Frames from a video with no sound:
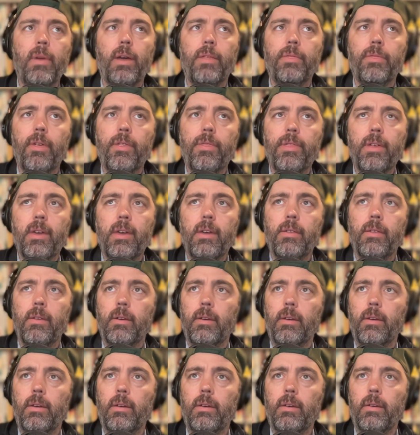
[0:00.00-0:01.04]
the
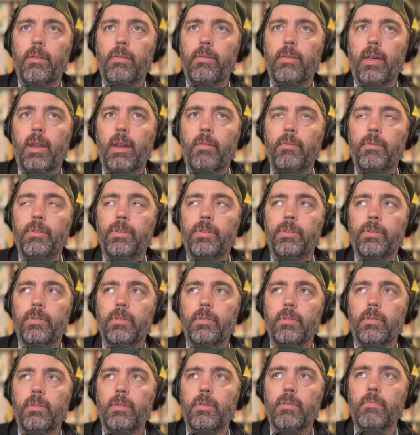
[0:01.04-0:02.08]
thing that I
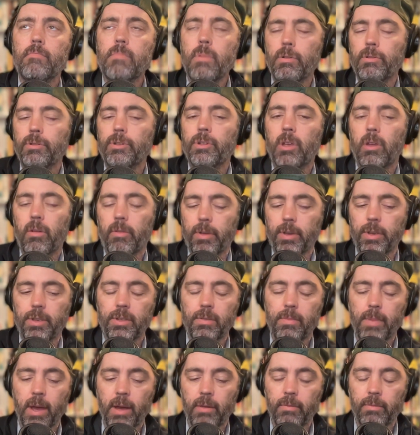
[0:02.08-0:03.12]
was the most
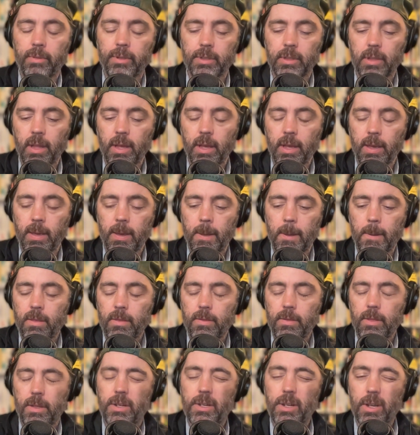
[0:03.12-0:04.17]
curious about was like,
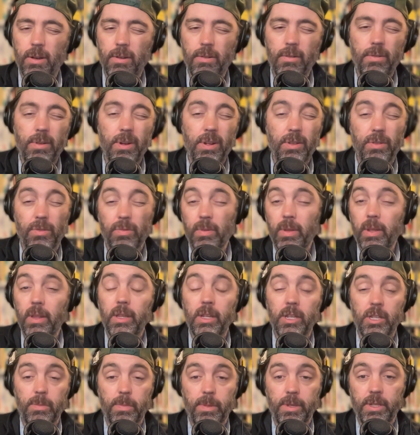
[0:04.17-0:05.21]
the tone is
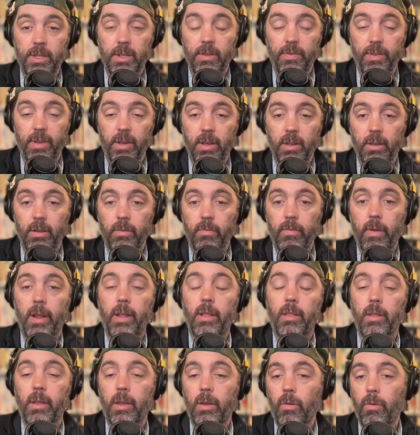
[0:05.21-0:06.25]
really specific,
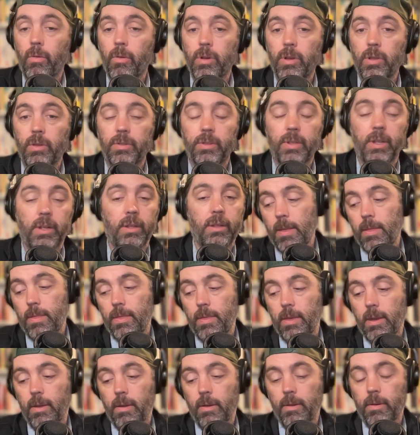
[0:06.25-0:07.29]
right? Like, Oren, you said
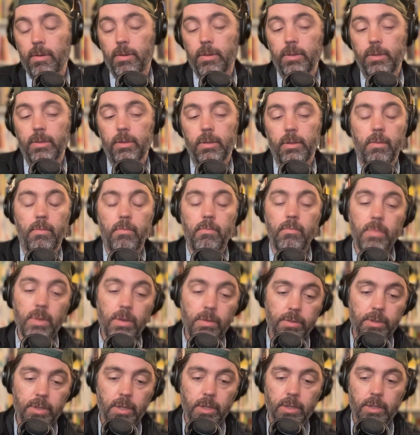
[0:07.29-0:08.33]
there's
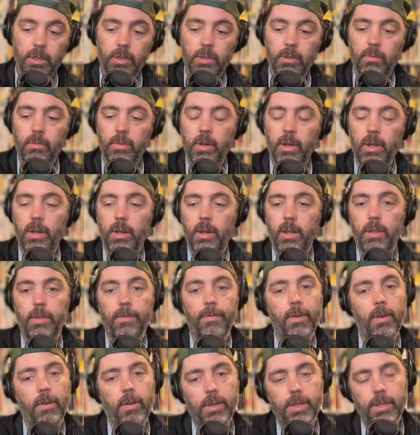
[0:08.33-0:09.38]
music to it.
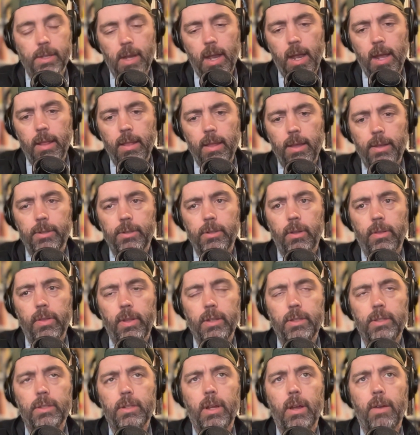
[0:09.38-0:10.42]
It's very stylized, all
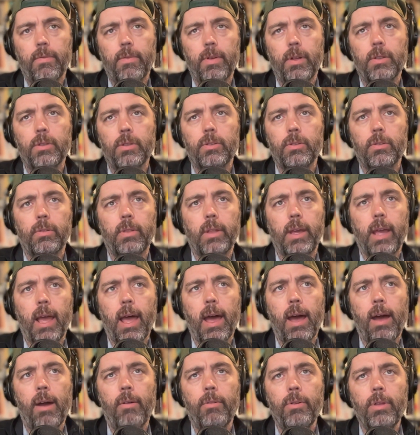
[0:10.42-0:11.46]
that stuff. And so, like,
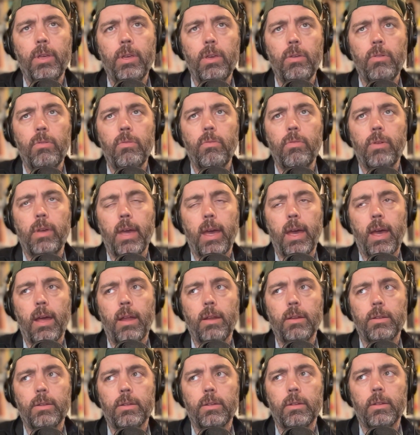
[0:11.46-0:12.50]
how do you
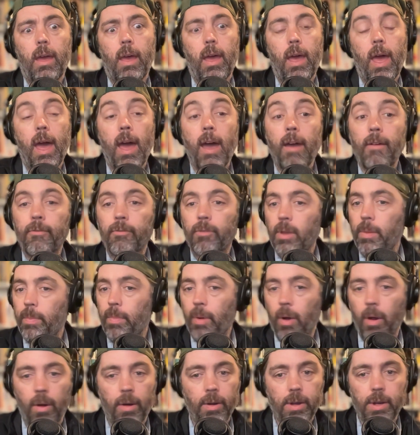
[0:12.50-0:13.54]
get every
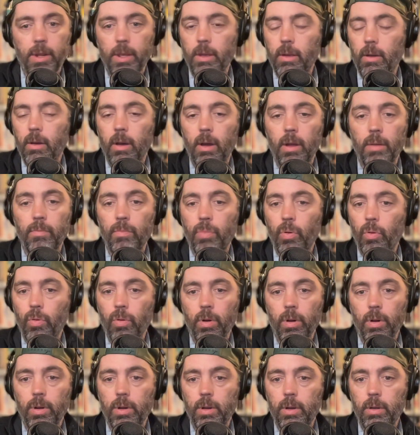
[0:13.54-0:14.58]
party on
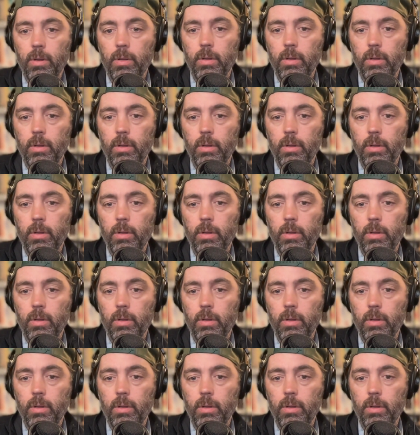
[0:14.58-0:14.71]
board?